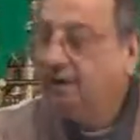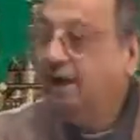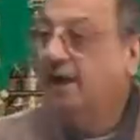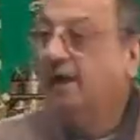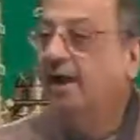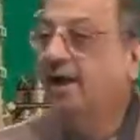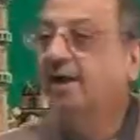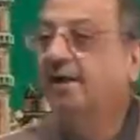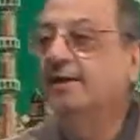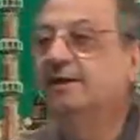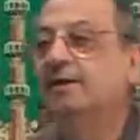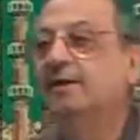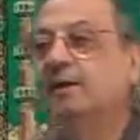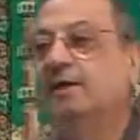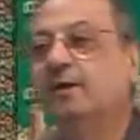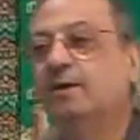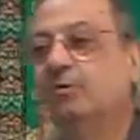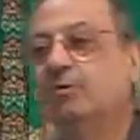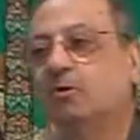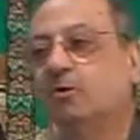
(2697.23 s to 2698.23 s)

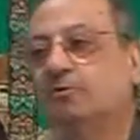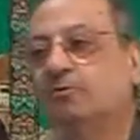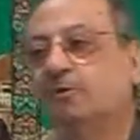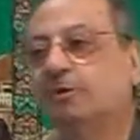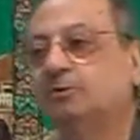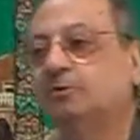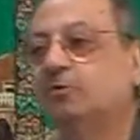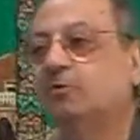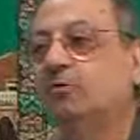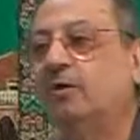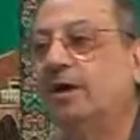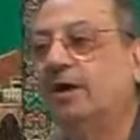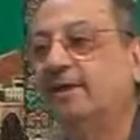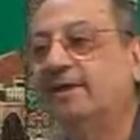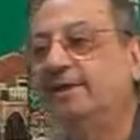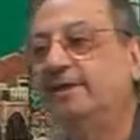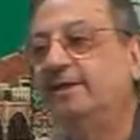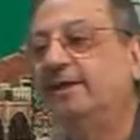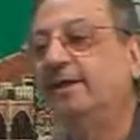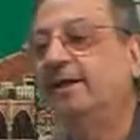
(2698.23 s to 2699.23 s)
Aina gurfatu
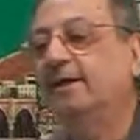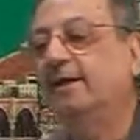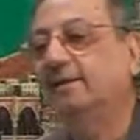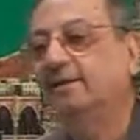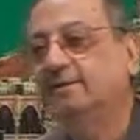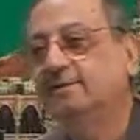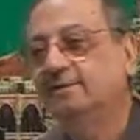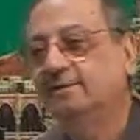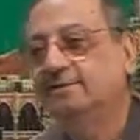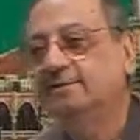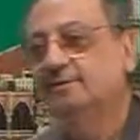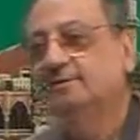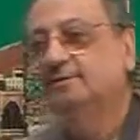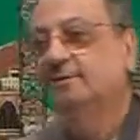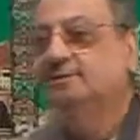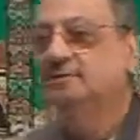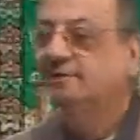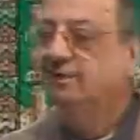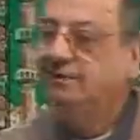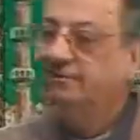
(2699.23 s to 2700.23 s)
akhika.
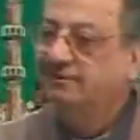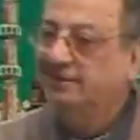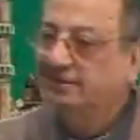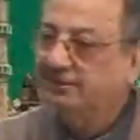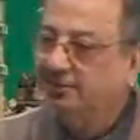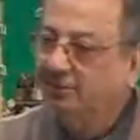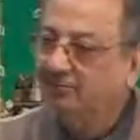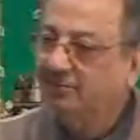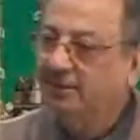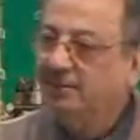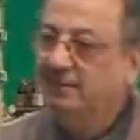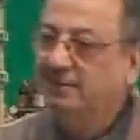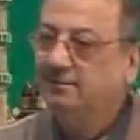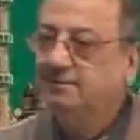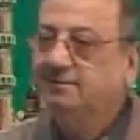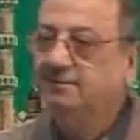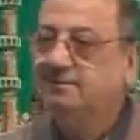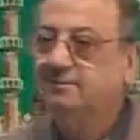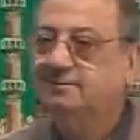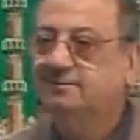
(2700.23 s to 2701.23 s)
Translation,
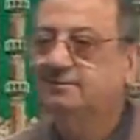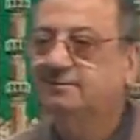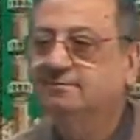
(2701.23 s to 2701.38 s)
brothers?